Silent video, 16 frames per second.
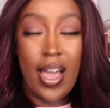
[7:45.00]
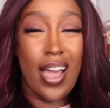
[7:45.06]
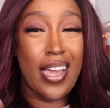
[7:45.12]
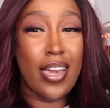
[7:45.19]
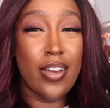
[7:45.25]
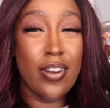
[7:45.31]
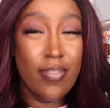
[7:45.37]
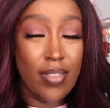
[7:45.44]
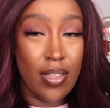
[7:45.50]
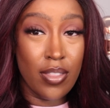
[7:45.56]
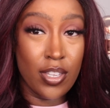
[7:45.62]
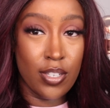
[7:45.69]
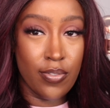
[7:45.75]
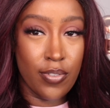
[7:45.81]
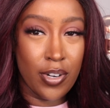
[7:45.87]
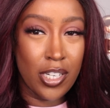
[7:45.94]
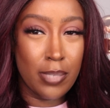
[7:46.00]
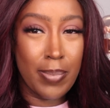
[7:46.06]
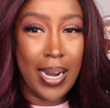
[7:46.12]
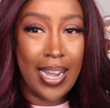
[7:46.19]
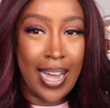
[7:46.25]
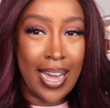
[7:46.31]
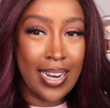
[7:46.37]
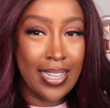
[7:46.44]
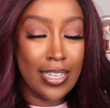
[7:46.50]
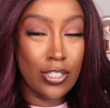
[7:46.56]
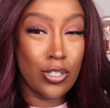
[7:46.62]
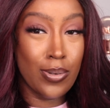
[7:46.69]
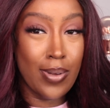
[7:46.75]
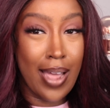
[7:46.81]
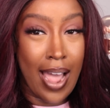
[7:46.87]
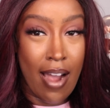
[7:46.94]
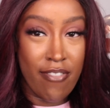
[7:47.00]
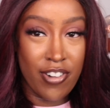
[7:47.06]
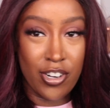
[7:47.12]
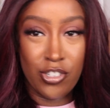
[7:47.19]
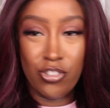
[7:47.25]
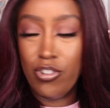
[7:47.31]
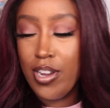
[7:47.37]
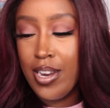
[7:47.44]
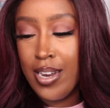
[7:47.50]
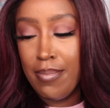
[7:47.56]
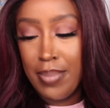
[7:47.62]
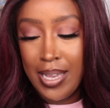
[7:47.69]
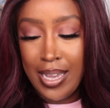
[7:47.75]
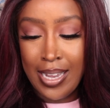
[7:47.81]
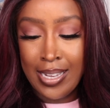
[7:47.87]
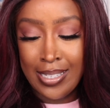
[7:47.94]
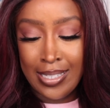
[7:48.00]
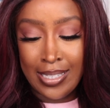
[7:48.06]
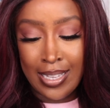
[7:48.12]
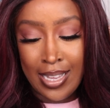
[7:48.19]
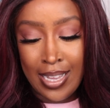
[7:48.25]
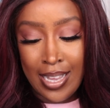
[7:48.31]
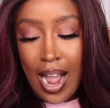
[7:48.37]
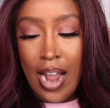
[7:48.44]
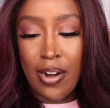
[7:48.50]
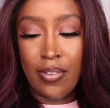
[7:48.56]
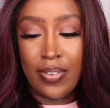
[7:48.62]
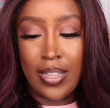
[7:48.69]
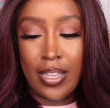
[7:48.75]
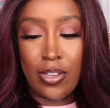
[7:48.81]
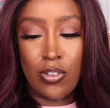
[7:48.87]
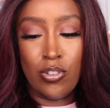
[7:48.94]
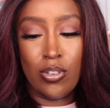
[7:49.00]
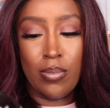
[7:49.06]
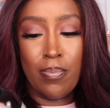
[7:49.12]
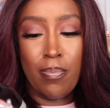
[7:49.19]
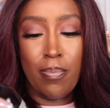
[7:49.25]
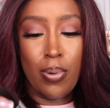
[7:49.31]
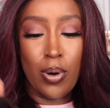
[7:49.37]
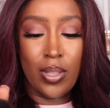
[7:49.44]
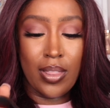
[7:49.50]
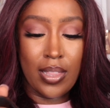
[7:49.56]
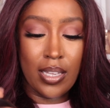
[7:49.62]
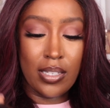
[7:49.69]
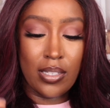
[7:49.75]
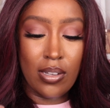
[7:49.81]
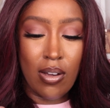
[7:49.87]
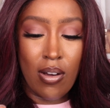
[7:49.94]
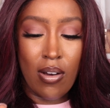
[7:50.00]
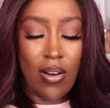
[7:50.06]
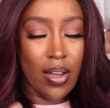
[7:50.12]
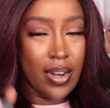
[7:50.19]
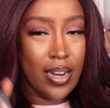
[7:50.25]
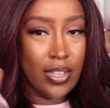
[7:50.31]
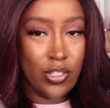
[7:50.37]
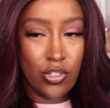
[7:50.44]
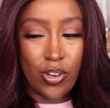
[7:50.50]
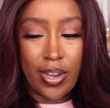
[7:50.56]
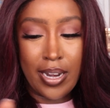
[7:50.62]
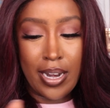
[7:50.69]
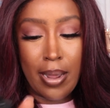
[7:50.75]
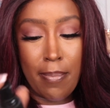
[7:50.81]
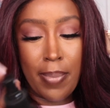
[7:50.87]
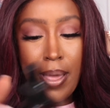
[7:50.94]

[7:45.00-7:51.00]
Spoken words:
I could have done this first, but I kind of like to do it after I straighten it because I don't feel like you should put this on and straighten it.